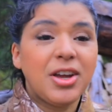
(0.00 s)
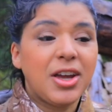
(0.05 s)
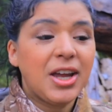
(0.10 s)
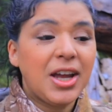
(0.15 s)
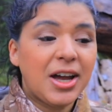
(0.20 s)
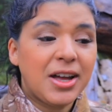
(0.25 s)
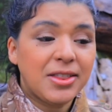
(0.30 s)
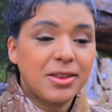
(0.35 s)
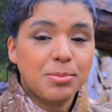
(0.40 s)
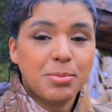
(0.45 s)
I
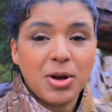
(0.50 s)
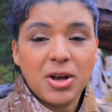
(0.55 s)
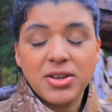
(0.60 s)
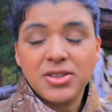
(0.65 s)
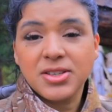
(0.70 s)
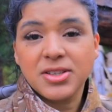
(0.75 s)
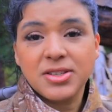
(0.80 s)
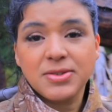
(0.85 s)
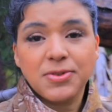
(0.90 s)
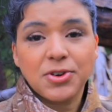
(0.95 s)
got
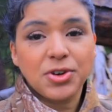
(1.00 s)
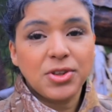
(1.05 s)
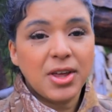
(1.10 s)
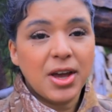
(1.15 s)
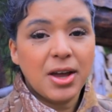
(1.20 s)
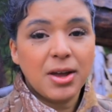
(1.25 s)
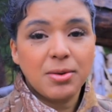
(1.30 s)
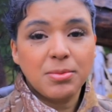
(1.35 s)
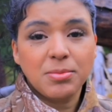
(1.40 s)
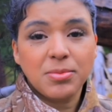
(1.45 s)
deposits for
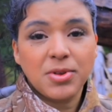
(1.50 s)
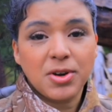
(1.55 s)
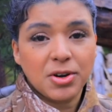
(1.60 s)
them.